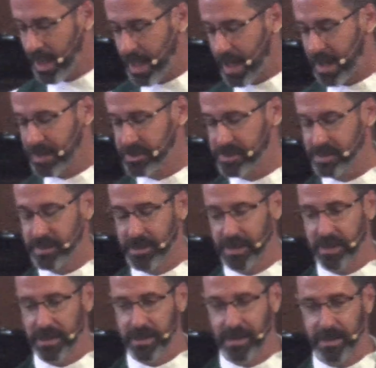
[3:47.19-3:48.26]
And
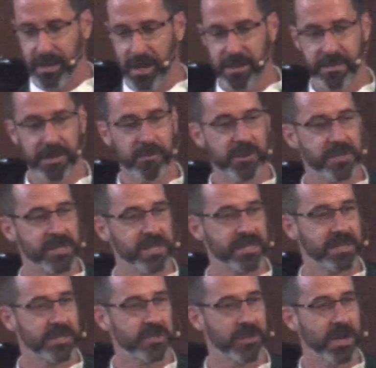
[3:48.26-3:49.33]
I think what
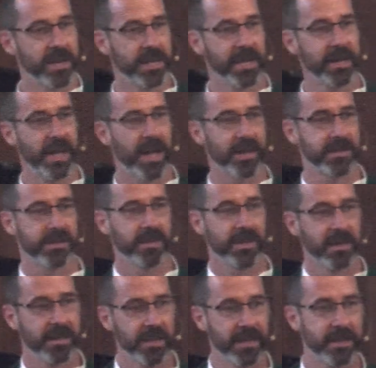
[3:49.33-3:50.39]
Jesus is trying to get at
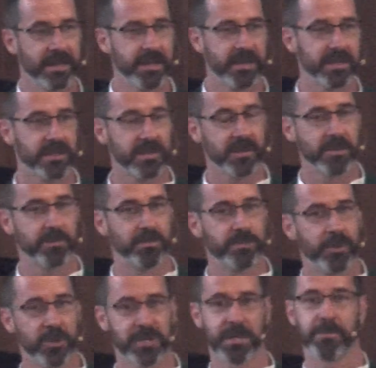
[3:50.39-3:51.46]
in his
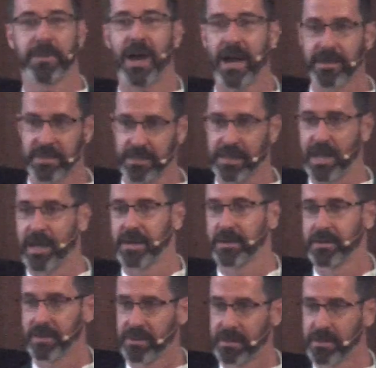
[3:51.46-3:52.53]
pushing back to that,
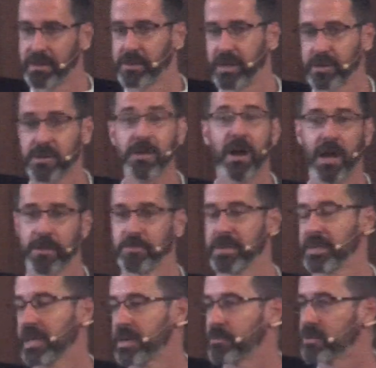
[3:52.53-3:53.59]
like not
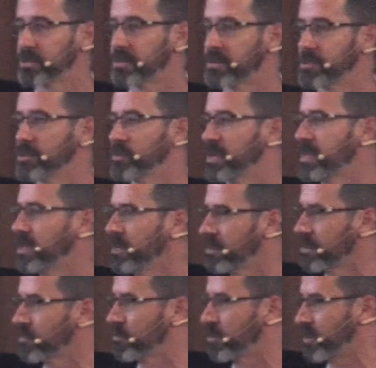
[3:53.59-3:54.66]
being able to do a
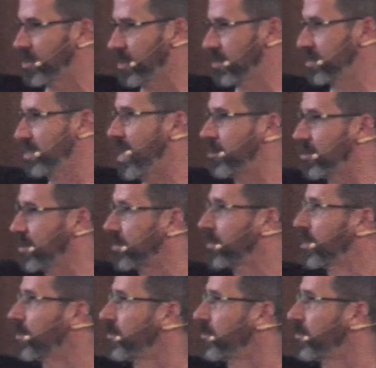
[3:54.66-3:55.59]
healing work on Sabbath,